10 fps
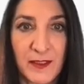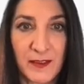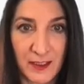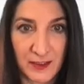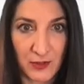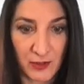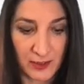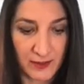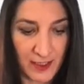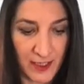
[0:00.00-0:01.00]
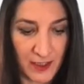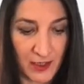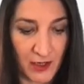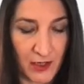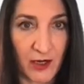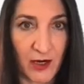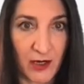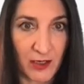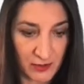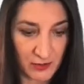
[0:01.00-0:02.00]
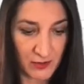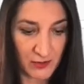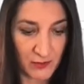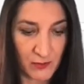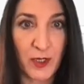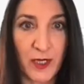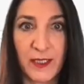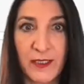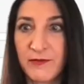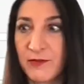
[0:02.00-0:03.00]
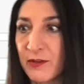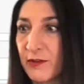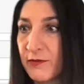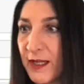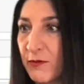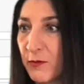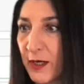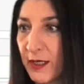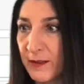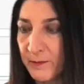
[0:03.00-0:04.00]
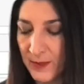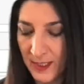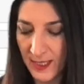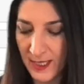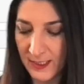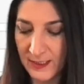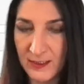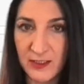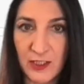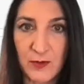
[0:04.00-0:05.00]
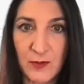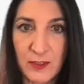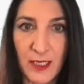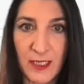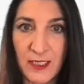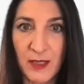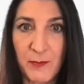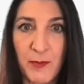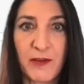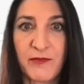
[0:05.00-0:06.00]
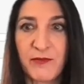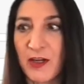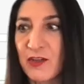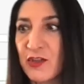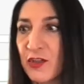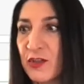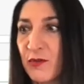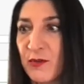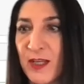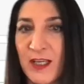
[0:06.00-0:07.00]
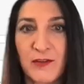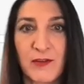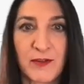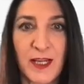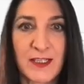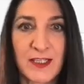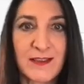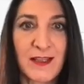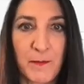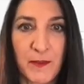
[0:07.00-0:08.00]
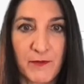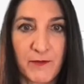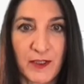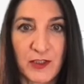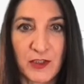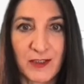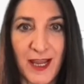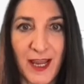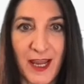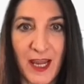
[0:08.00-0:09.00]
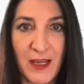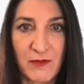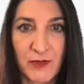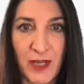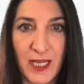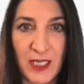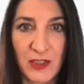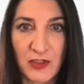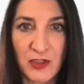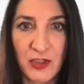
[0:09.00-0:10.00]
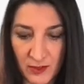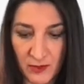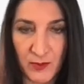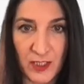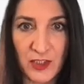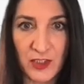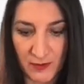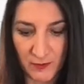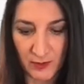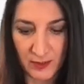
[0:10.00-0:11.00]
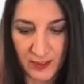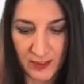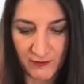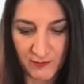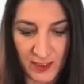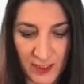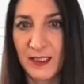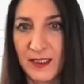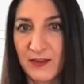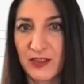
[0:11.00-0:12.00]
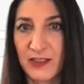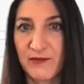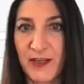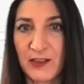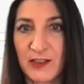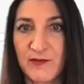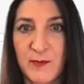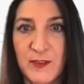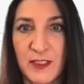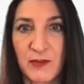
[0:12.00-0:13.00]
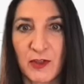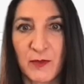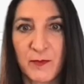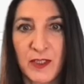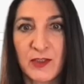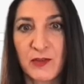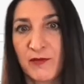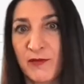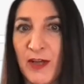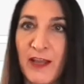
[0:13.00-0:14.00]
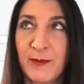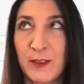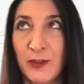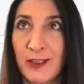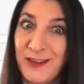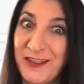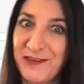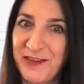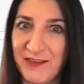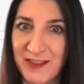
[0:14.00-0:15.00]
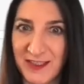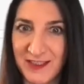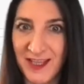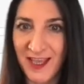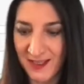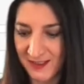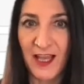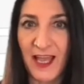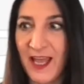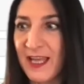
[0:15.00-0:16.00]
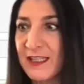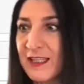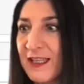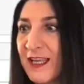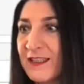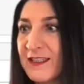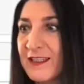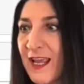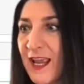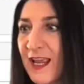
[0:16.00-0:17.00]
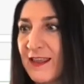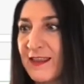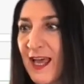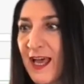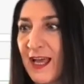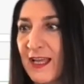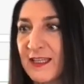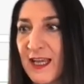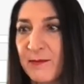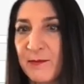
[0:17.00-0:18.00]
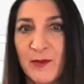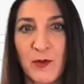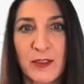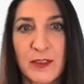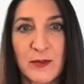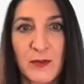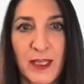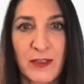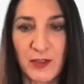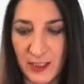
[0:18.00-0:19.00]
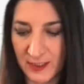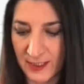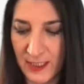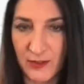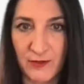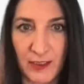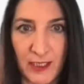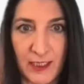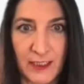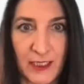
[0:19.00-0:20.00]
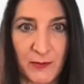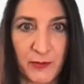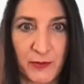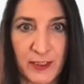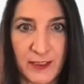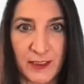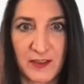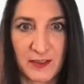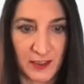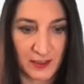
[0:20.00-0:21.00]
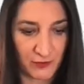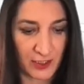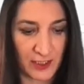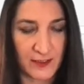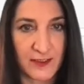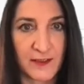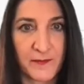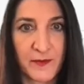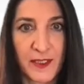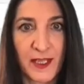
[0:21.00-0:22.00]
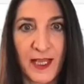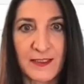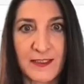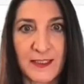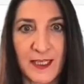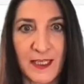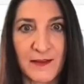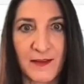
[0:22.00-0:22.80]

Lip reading: Let's call it ARR1 for array 1. And let's use a NumPy function to create an array, just the function arange, which will give me integer values from 0 to 5, but not including 5 in this case. And let's say that I'm going to, okay, so let's enter a line here and print it just for kicks and see it.